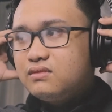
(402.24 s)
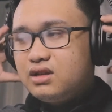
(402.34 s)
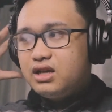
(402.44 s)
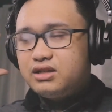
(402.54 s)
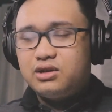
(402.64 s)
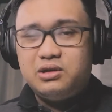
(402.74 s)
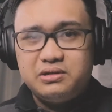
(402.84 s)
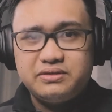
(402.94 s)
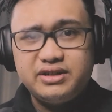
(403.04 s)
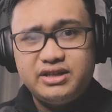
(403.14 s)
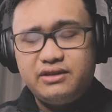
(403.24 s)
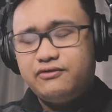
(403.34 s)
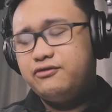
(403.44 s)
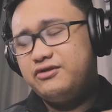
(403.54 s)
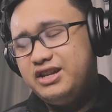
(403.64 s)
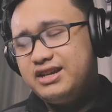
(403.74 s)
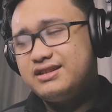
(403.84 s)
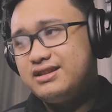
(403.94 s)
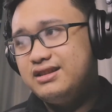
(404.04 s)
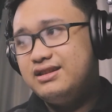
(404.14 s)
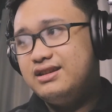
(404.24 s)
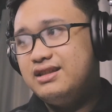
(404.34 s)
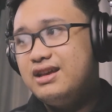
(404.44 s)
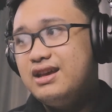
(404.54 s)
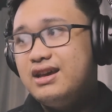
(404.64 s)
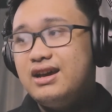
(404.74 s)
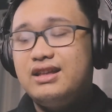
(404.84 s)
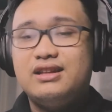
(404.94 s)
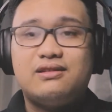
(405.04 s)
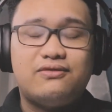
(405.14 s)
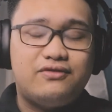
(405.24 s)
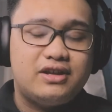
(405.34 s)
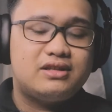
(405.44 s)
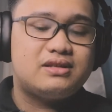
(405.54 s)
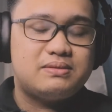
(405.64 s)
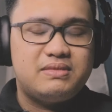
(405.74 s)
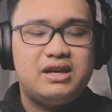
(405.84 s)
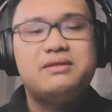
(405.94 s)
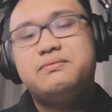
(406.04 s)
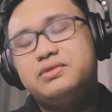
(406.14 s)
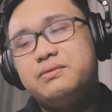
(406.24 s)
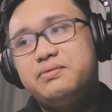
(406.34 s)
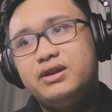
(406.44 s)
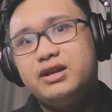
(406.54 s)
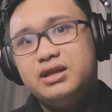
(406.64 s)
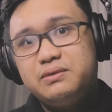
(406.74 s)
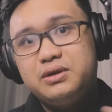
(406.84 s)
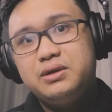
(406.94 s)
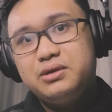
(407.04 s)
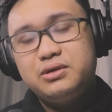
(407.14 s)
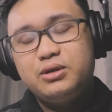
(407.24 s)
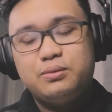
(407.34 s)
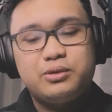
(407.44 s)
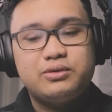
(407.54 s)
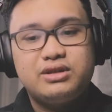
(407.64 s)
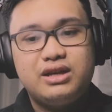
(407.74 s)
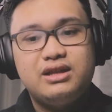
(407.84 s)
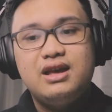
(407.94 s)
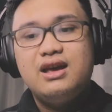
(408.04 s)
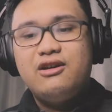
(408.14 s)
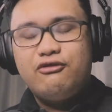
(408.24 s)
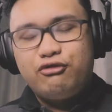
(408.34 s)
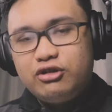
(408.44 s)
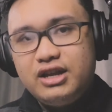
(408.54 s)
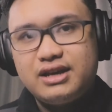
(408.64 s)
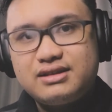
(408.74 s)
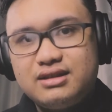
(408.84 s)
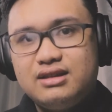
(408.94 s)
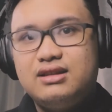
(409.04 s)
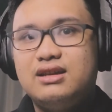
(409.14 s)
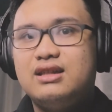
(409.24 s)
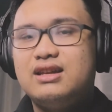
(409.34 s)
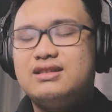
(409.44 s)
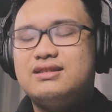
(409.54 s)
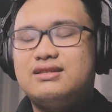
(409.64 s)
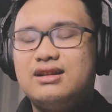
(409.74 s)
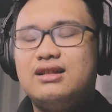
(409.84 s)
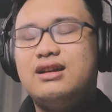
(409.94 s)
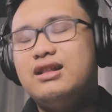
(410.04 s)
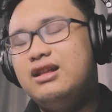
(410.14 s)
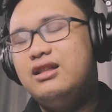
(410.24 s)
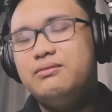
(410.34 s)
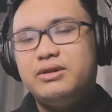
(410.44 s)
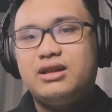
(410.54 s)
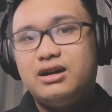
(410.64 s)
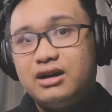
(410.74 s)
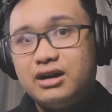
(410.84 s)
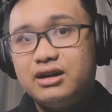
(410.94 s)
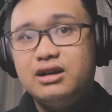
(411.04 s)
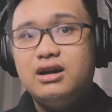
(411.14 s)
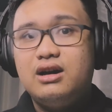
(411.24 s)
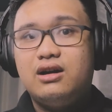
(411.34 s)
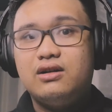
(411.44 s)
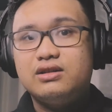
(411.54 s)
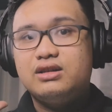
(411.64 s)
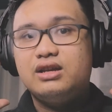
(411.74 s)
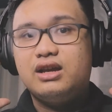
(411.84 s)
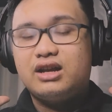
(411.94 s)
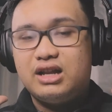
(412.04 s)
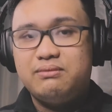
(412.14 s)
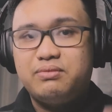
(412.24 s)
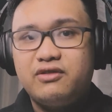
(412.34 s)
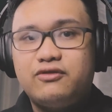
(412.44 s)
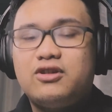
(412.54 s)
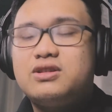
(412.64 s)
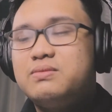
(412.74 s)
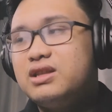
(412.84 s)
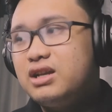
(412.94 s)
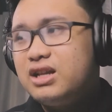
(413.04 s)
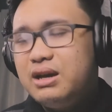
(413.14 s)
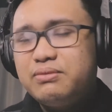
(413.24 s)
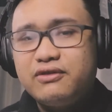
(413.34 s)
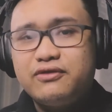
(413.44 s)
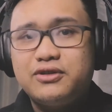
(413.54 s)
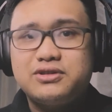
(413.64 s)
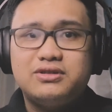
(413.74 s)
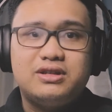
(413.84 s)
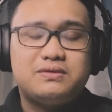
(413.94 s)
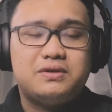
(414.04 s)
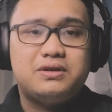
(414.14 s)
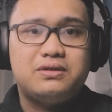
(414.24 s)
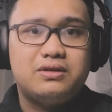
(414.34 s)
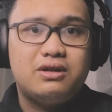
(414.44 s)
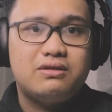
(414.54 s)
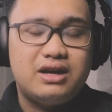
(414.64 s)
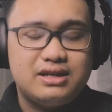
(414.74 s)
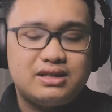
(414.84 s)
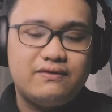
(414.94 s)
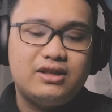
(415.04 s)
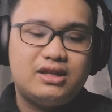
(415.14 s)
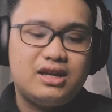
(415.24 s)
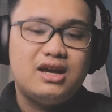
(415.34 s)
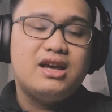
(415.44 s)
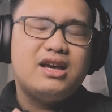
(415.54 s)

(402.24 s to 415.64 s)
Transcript: it's already fully extended and it fits me properly. The OneOdio Pro 10 fully extended, it's still a little bit hard on the clamping force, but the clamping force on this OneOdio A70